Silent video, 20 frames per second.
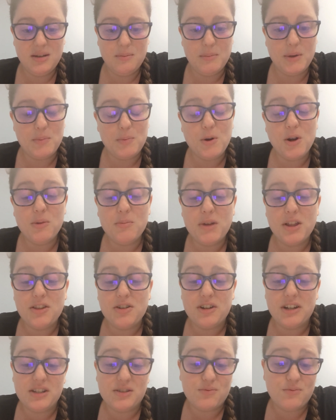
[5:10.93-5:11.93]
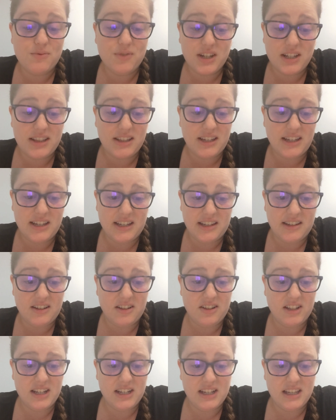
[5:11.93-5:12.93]
My poor mother is really
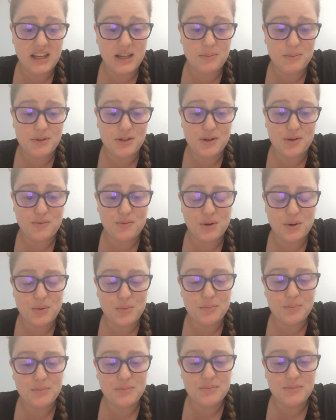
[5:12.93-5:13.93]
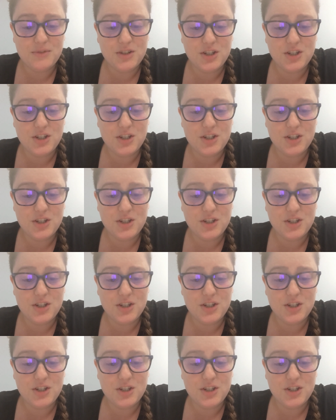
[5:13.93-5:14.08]
ill and keeps her room.